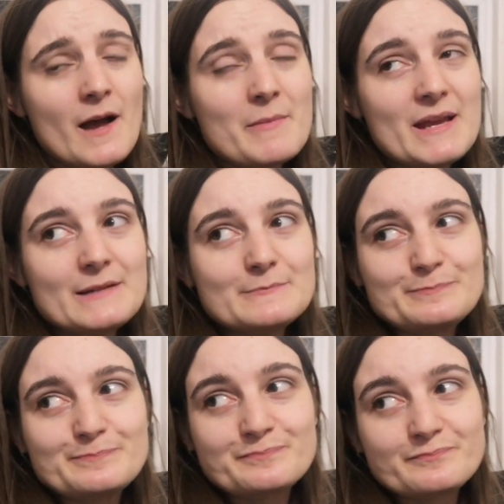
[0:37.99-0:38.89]
I mean,
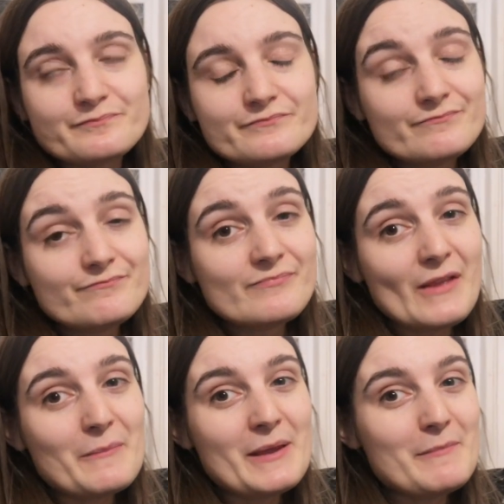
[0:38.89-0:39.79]

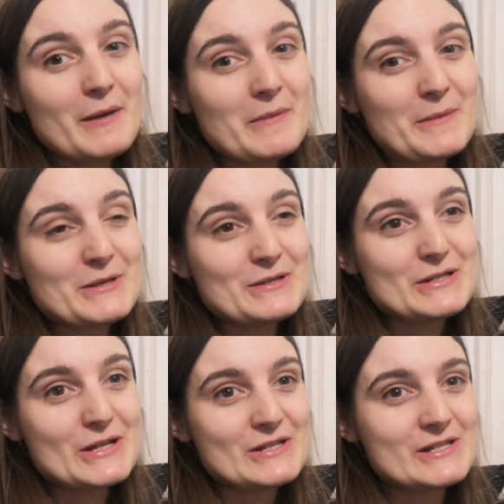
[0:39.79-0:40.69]
and me and my mum used
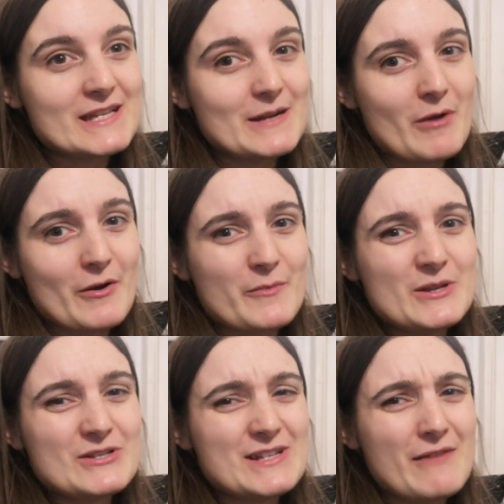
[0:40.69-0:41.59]
to go to cinema and we
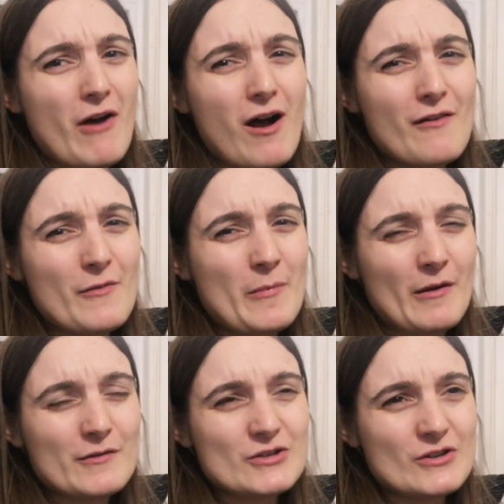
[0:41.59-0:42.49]
used to have half a
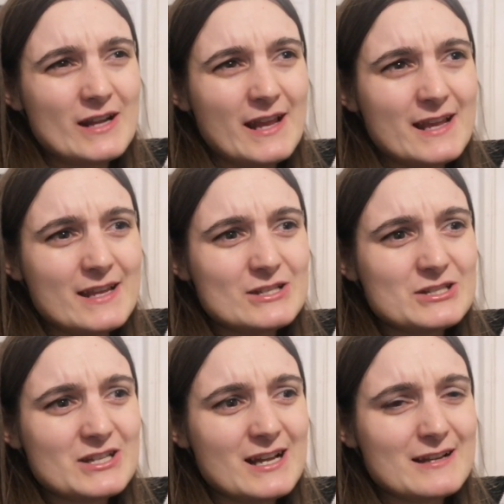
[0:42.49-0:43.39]
bar of chocolate
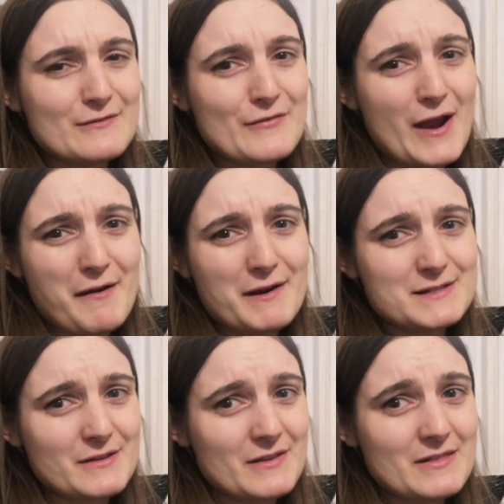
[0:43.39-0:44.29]
each and various
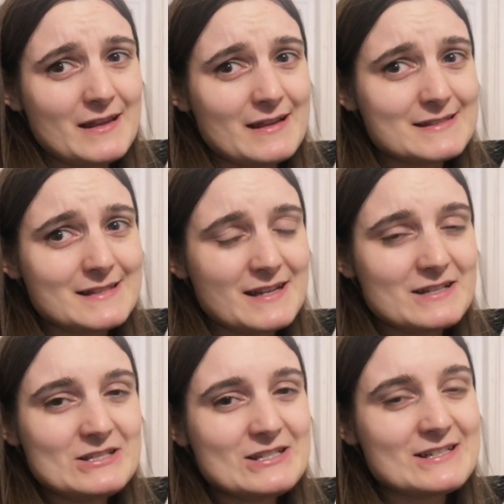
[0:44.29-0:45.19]
other things, and I
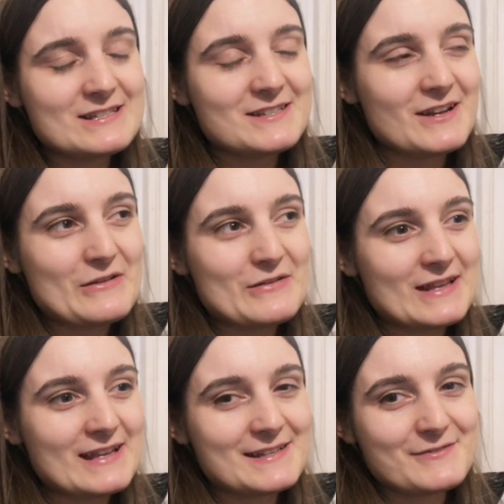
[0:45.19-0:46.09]
just don't
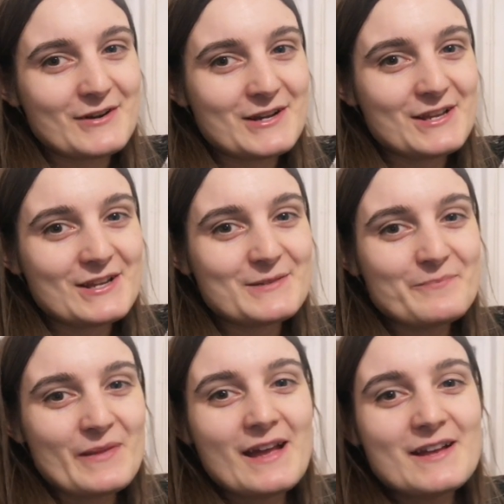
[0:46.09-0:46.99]
think it's very good.
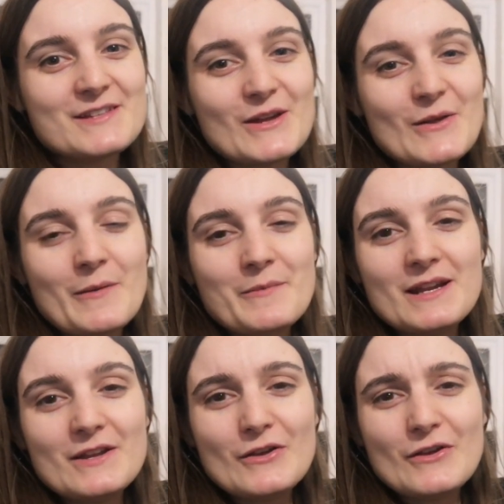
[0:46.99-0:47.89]
So I'm
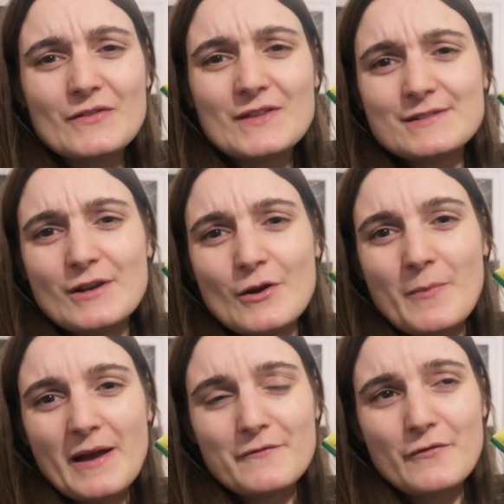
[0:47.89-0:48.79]
going to cook this whole
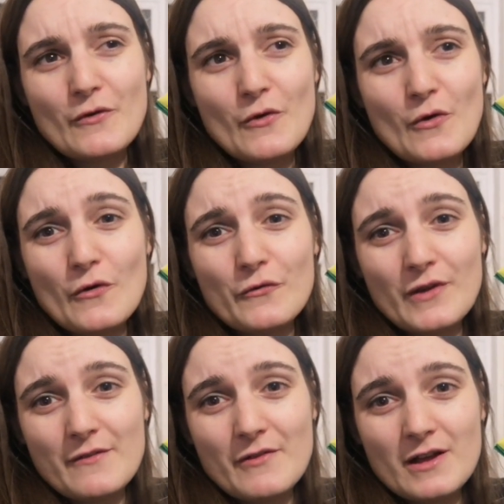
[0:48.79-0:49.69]
bag for
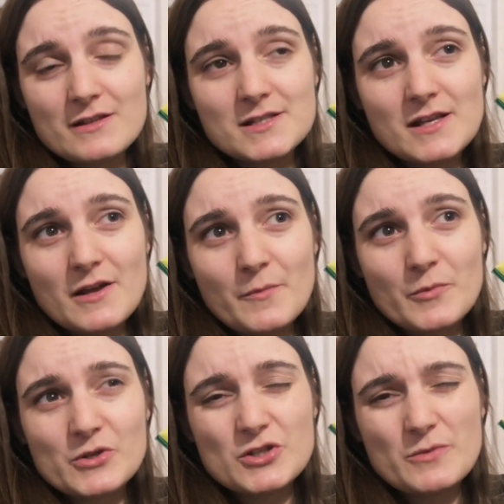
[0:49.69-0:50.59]
three of us,
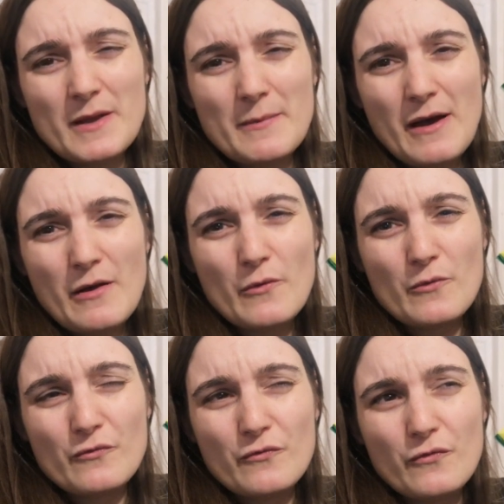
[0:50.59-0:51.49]
which should be about
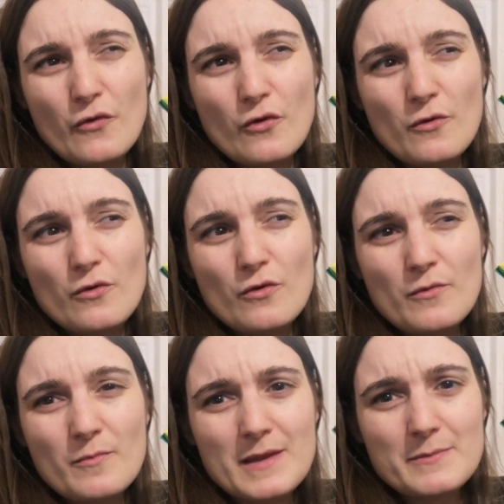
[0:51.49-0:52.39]
four
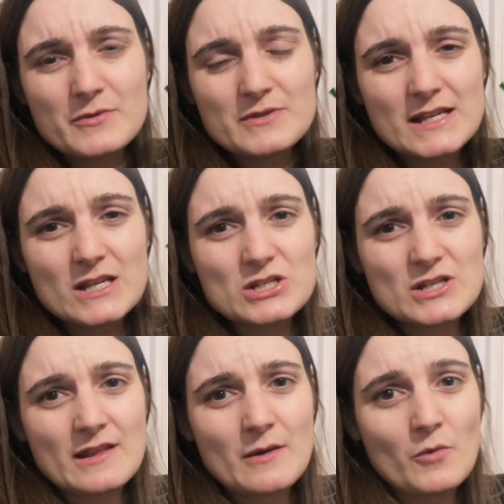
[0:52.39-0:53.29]
meatballs each and
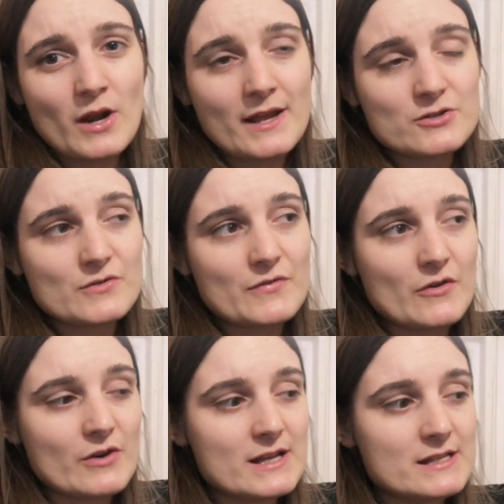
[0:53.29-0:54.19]
then one extra for
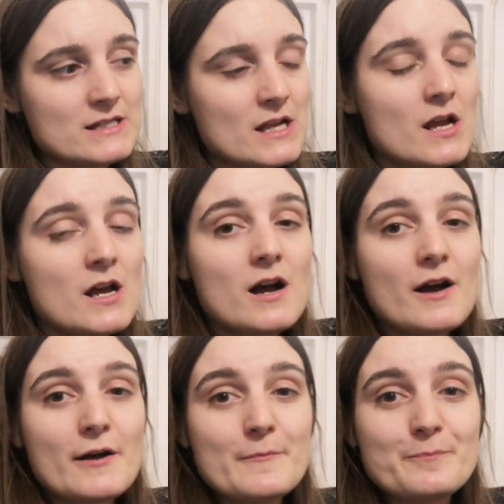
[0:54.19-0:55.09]
Chris.
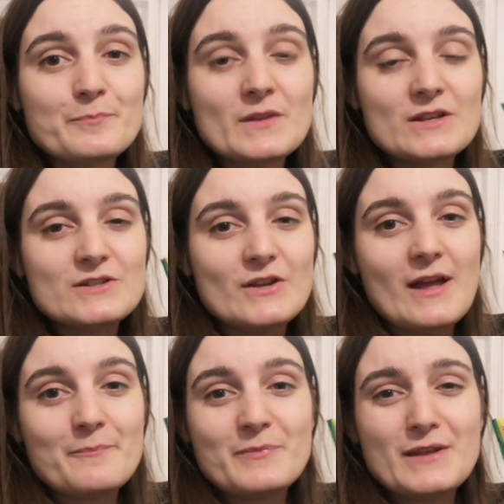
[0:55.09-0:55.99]
So yeah,
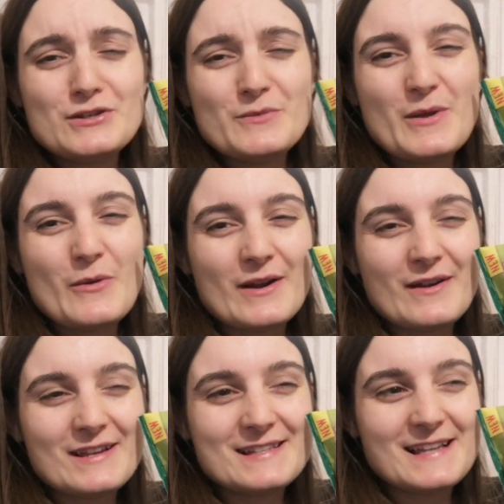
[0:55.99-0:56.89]
they should be quite nice.